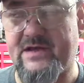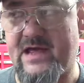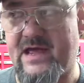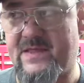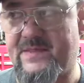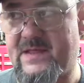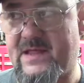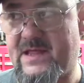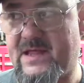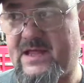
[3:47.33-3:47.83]

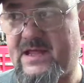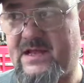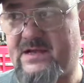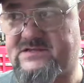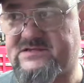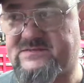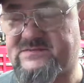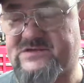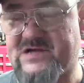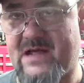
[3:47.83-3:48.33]
And then
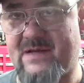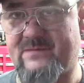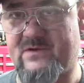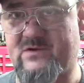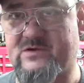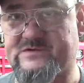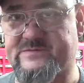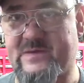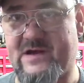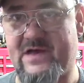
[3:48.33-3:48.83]
some time
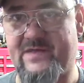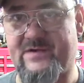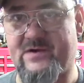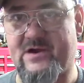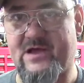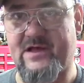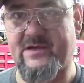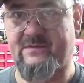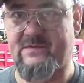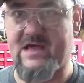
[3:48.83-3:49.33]
goes by, and they're
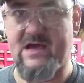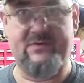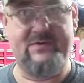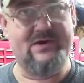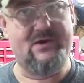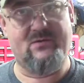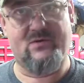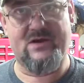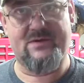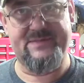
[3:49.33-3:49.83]
like, yeah, we
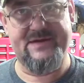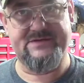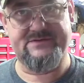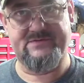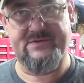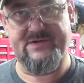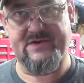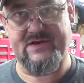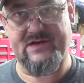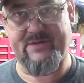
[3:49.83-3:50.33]
don't want to mess
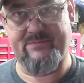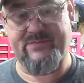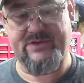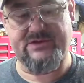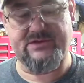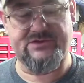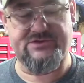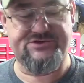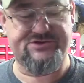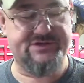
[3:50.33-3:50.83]
with it. Come
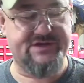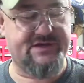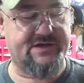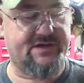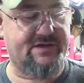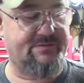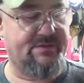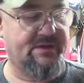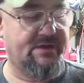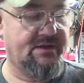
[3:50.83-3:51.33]
pick your shit
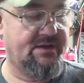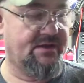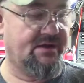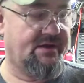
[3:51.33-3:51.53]
up.